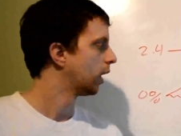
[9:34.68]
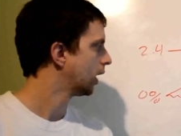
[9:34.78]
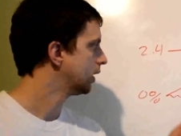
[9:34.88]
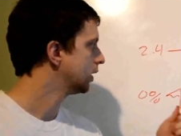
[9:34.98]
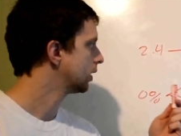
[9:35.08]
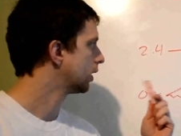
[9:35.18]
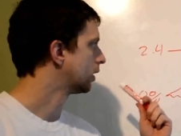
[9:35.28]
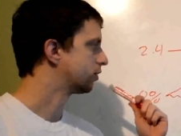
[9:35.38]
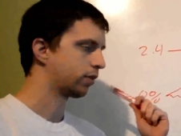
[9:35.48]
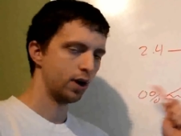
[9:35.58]

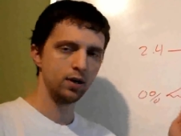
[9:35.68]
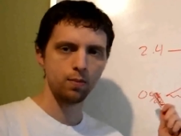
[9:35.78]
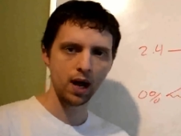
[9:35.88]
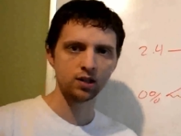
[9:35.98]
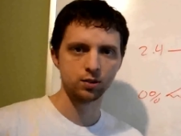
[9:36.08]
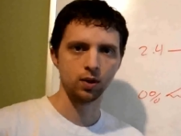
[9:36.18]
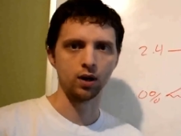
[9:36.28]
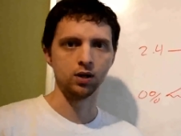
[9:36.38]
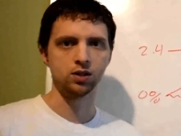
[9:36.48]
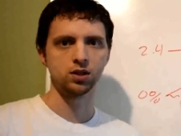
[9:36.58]
by trying to
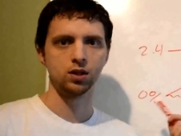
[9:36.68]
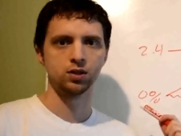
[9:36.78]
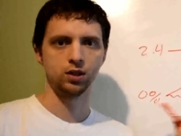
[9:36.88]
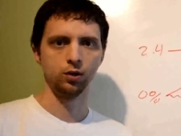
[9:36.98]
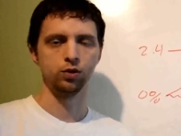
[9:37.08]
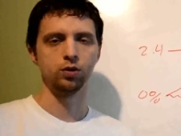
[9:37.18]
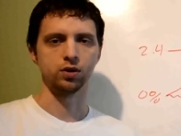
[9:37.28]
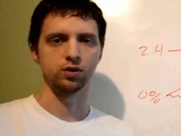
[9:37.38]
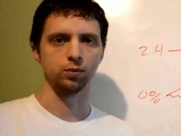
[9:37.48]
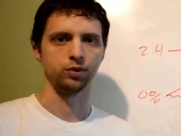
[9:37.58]
maximize CO2
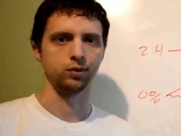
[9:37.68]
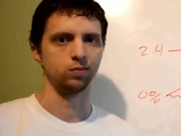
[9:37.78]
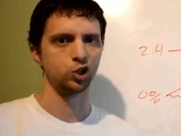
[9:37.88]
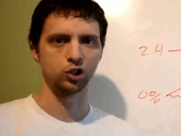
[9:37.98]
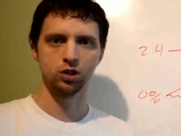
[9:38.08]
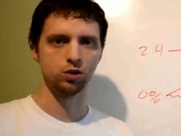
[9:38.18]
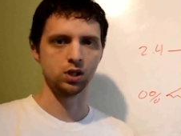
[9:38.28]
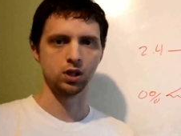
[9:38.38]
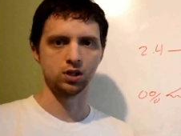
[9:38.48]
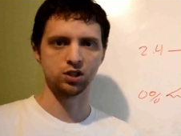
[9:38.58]
consumption, just
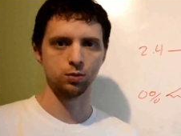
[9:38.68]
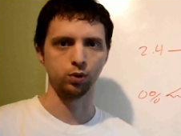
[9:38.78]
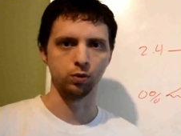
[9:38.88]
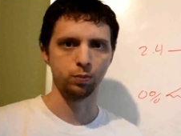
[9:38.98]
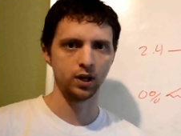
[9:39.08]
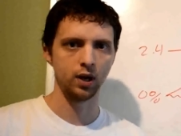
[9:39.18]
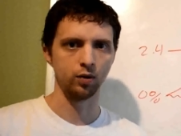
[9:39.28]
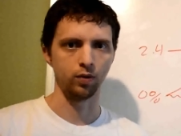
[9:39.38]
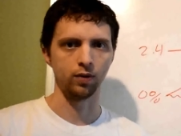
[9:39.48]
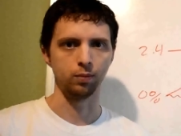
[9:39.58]
using this simple PID
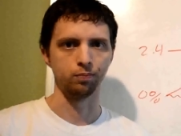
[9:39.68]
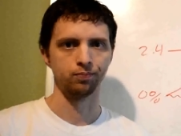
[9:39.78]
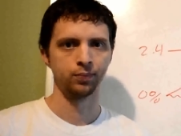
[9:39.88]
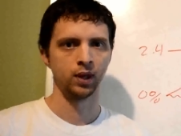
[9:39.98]
algorithm.